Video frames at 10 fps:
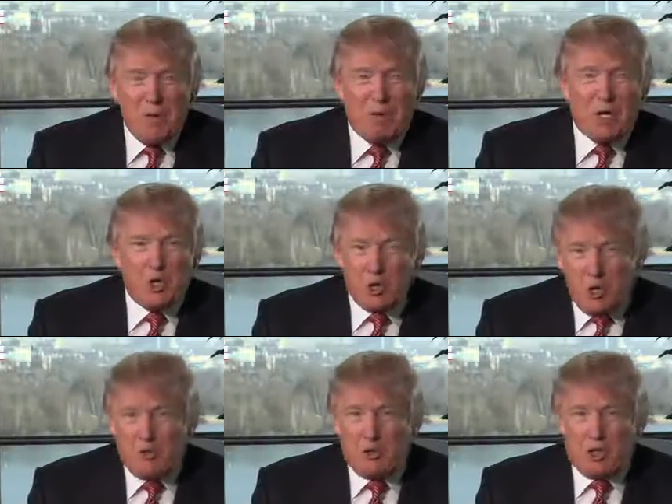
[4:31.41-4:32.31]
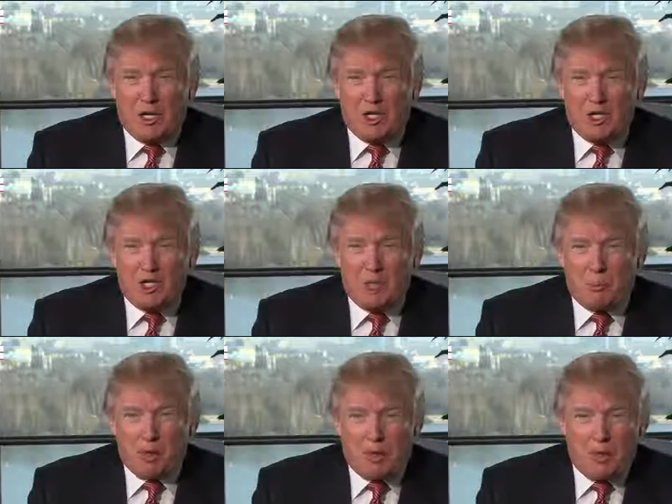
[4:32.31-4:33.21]
But I do have a
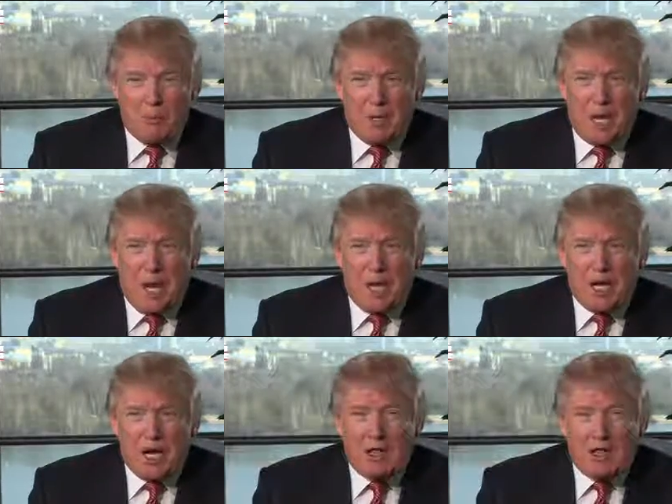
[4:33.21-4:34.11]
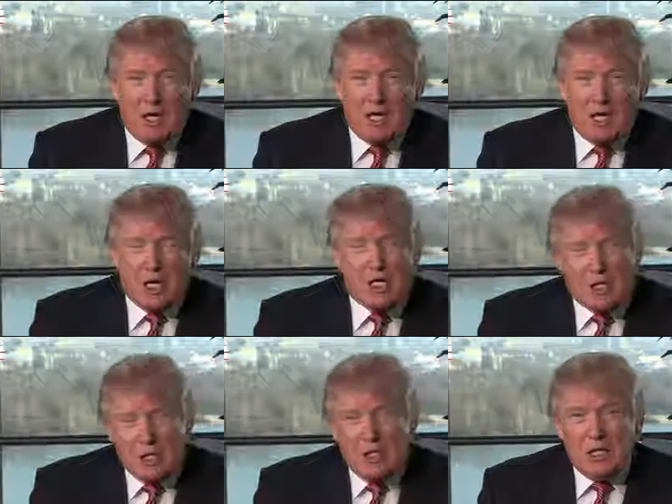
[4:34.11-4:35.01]
relationship with him, and I think uh,